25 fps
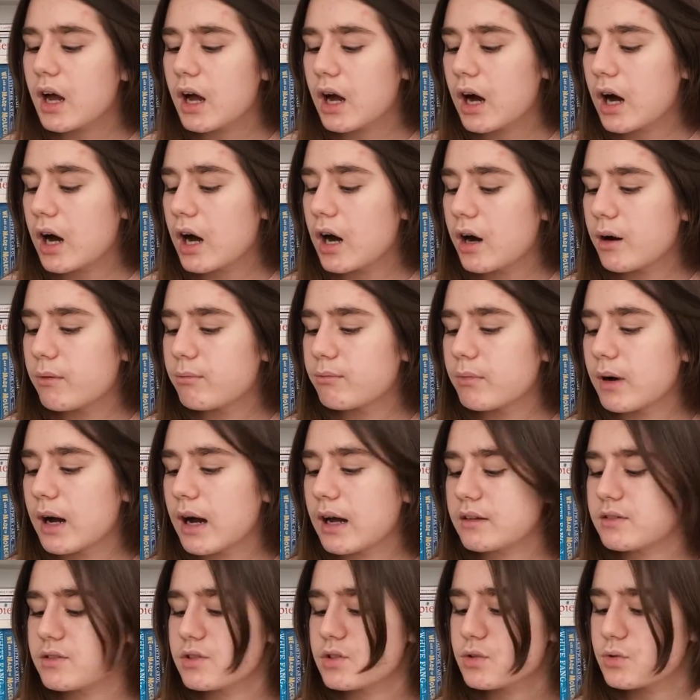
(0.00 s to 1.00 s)

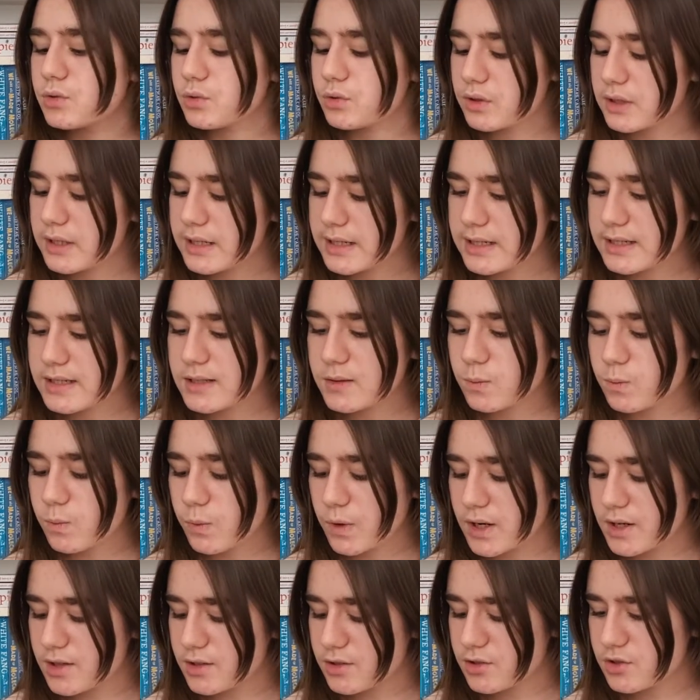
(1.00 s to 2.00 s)
and stories
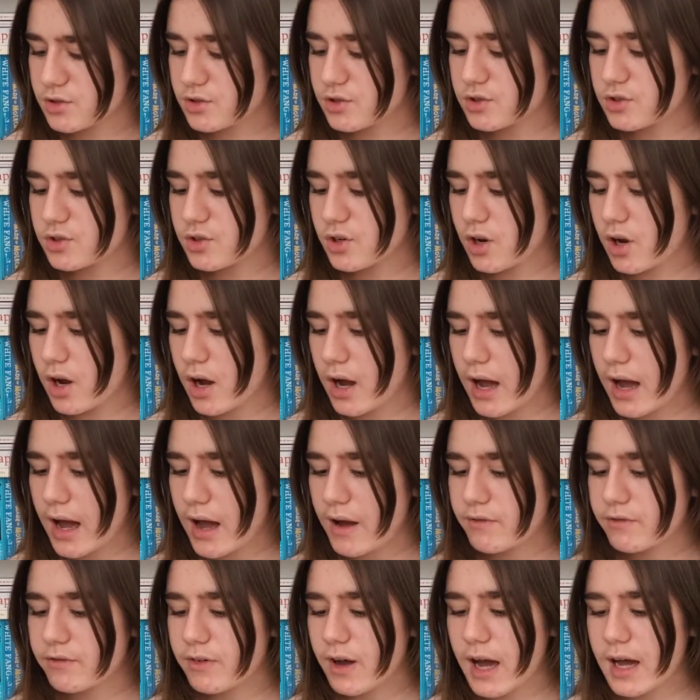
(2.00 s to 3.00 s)
which
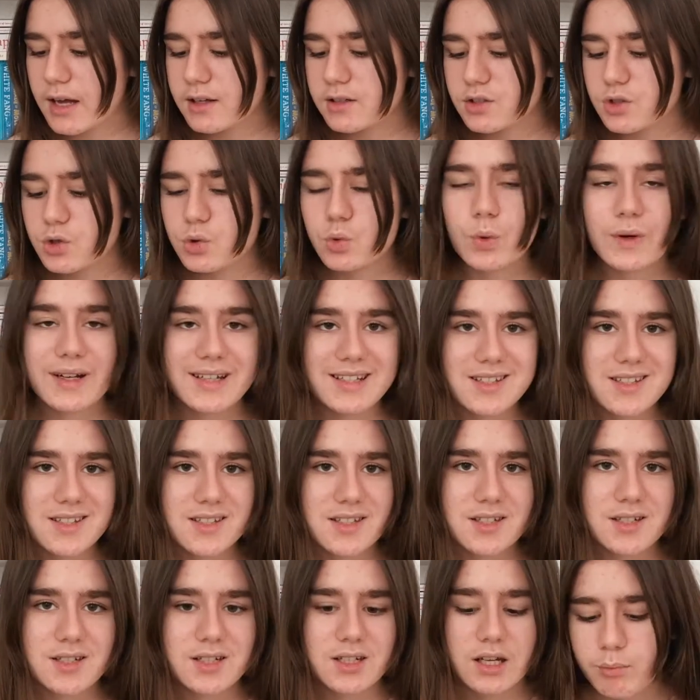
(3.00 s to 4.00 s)
have had a
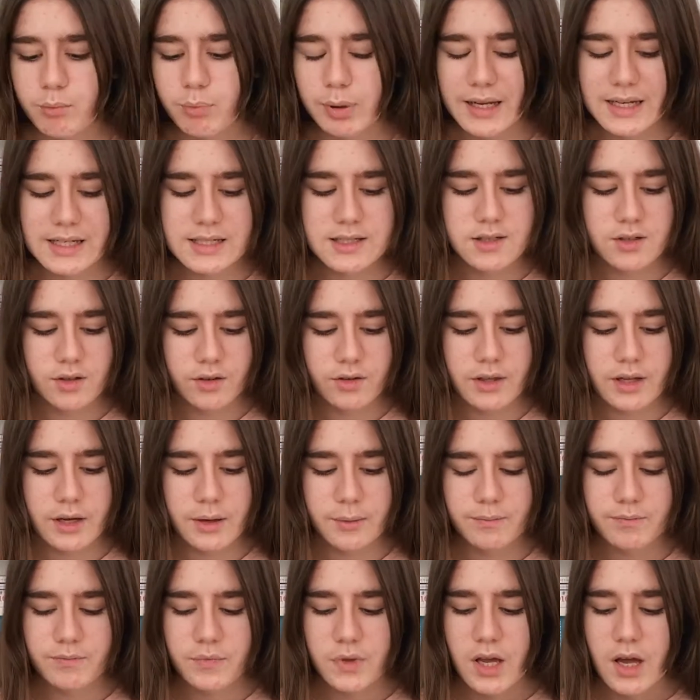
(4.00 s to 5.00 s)
twist placed on
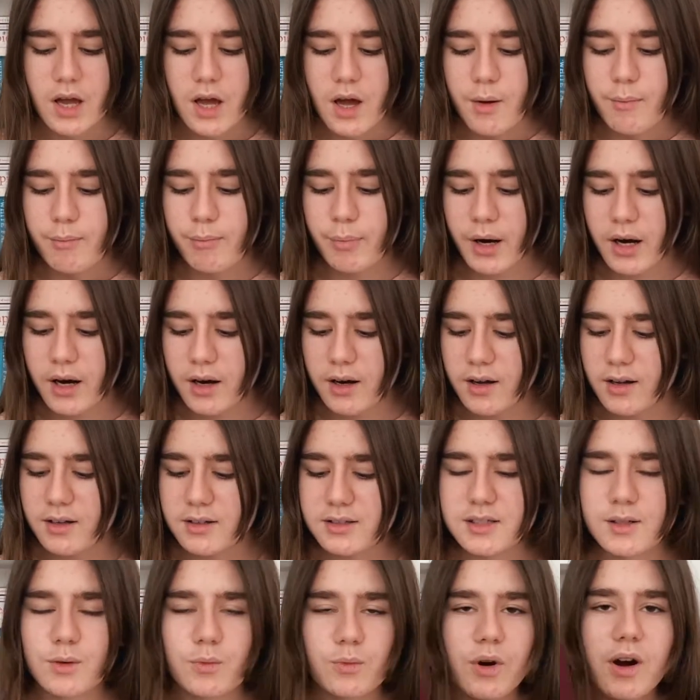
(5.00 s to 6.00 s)
them. But
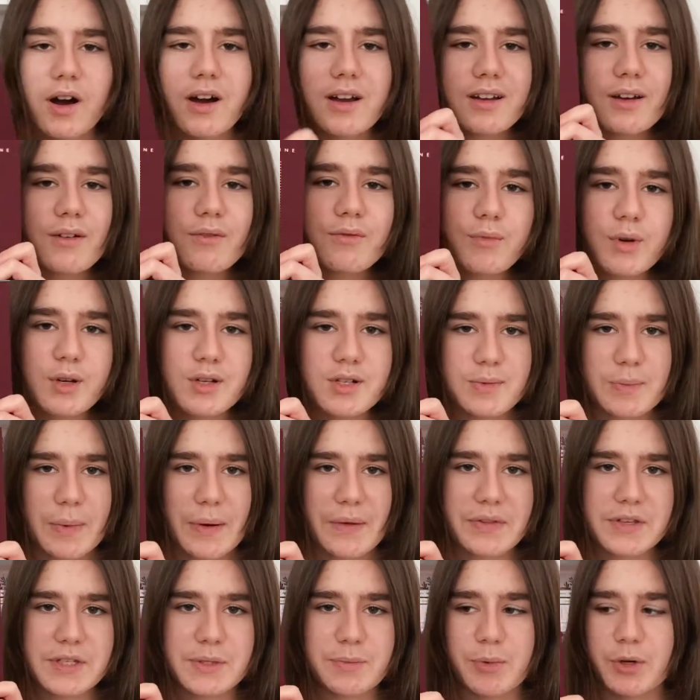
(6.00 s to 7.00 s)
what I love most
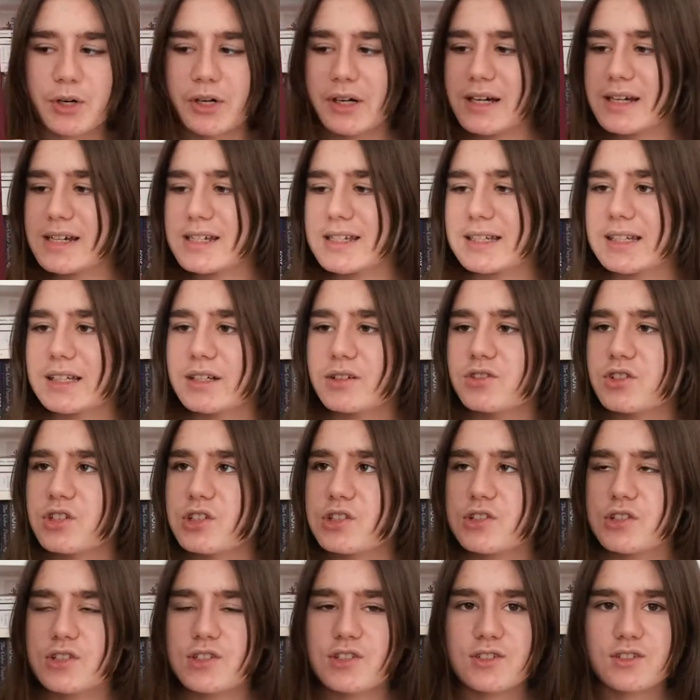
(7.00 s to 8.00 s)
about this book is literally
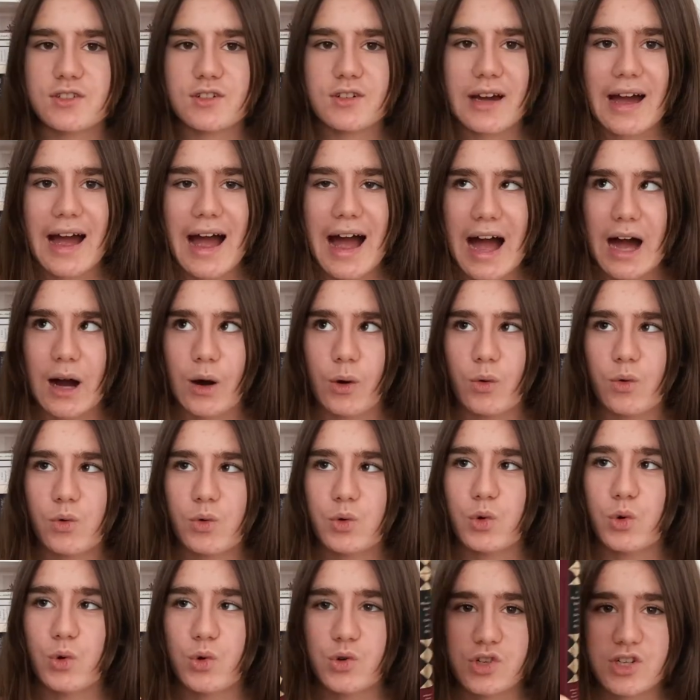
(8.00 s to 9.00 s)
just how
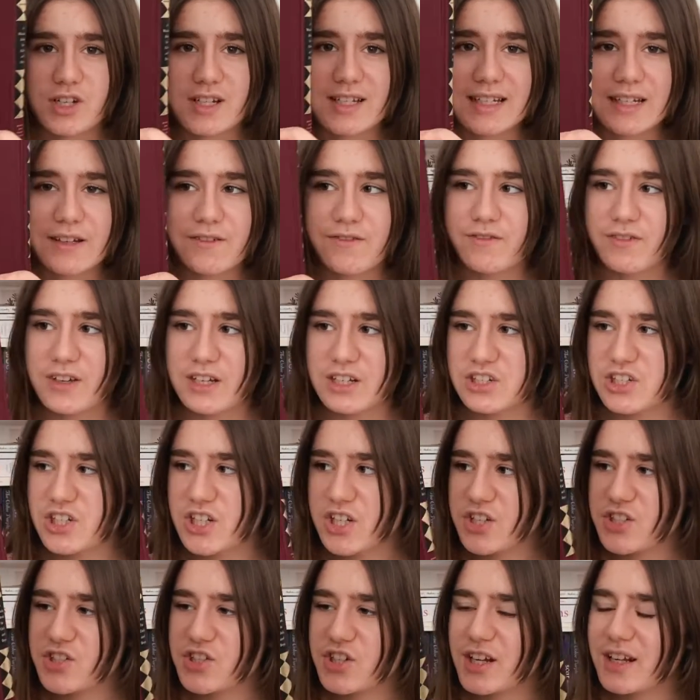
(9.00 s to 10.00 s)
gorgeously
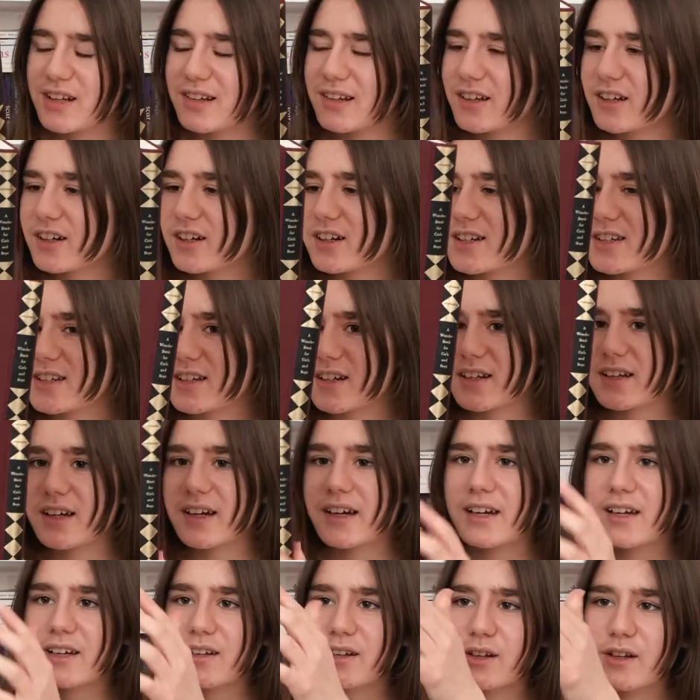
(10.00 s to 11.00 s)
vintage it looks.
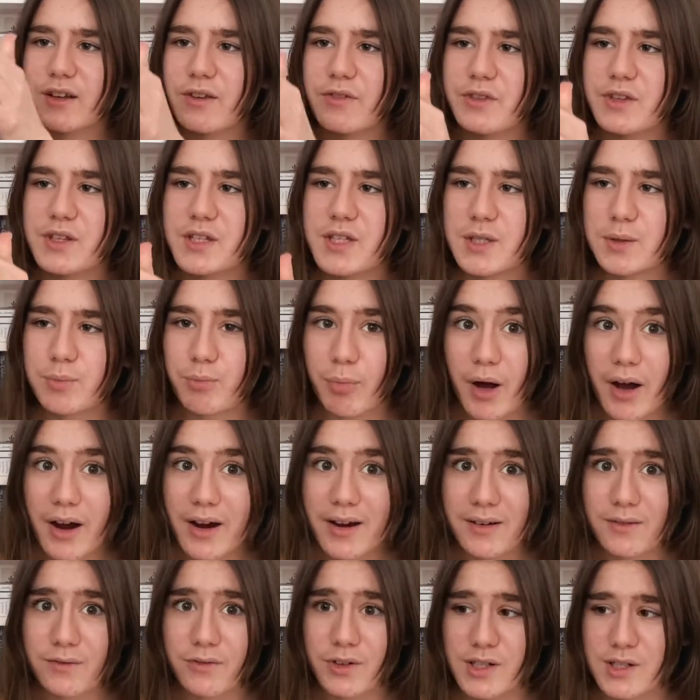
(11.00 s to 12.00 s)
Like the
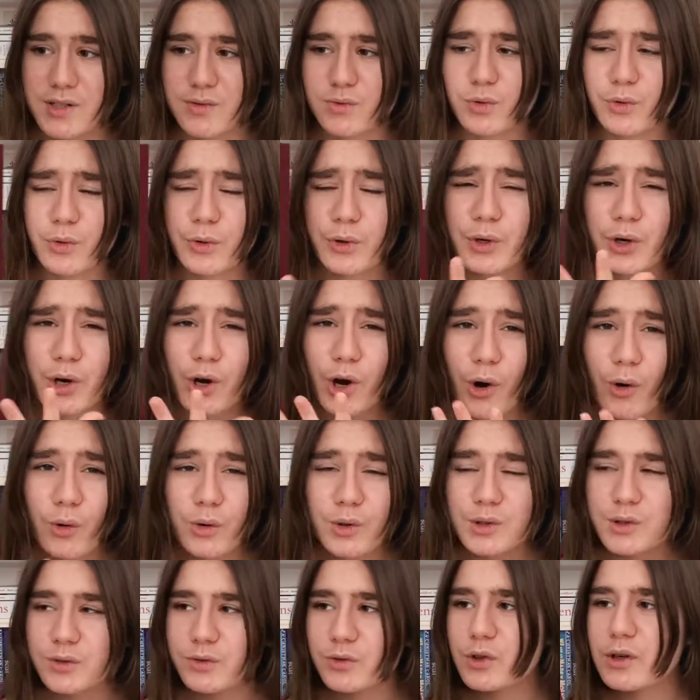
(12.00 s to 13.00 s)
spine, first of all, the
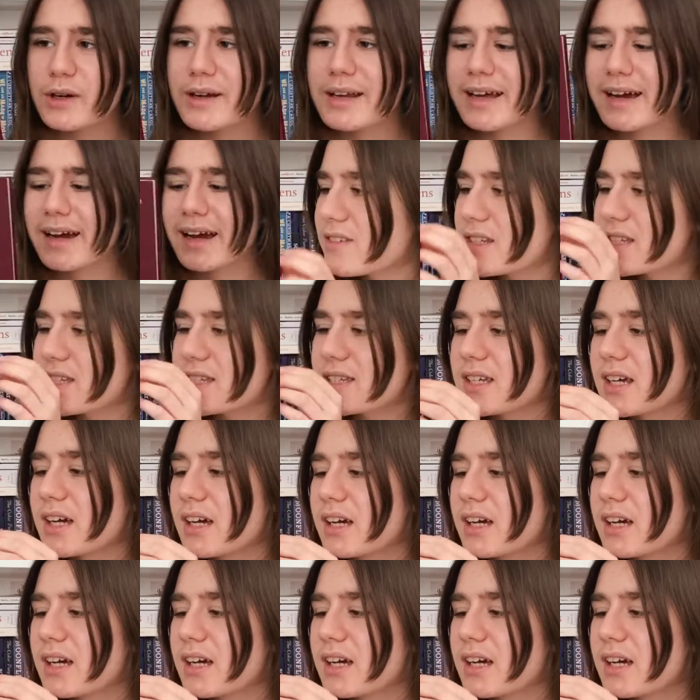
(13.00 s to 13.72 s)
gold foiling, this